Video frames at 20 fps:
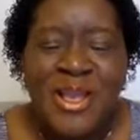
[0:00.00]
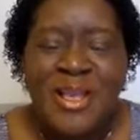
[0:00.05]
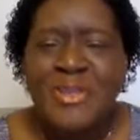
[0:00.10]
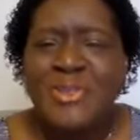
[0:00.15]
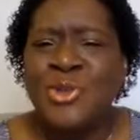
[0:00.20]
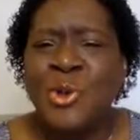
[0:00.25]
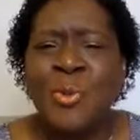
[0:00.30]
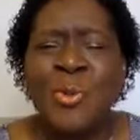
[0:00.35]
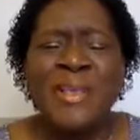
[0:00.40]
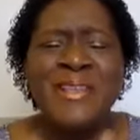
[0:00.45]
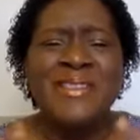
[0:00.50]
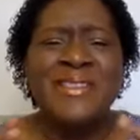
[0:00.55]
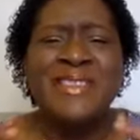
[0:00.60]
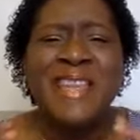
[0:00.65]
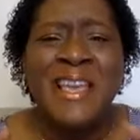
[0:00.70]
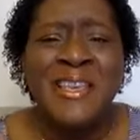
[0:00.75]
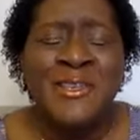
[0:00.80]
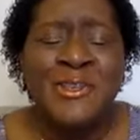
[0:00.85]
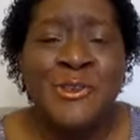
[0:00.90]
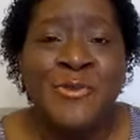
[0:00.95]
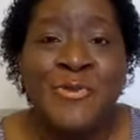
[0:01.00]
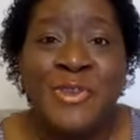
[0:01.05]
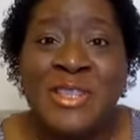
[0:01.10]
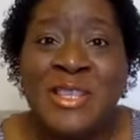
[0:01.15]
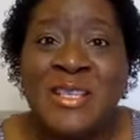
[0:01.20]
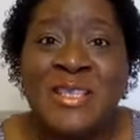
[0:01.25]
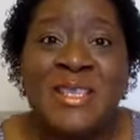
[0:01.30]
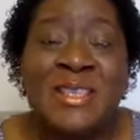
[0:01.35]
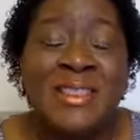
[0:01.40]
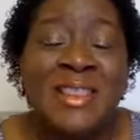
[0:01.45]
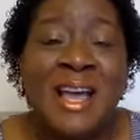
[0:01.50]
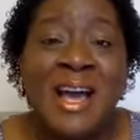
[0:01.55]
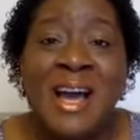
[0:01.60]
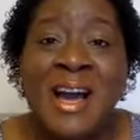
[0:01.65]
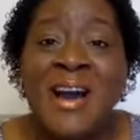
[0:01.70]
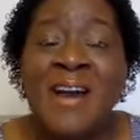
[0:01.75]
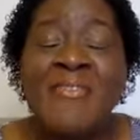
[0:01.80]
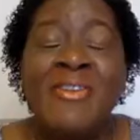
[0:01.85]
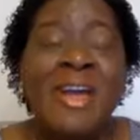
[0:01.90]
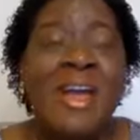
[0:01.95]
So we thank you for this
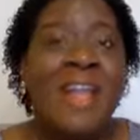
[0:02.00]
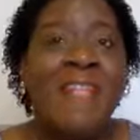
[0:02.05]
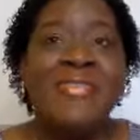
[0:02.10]
love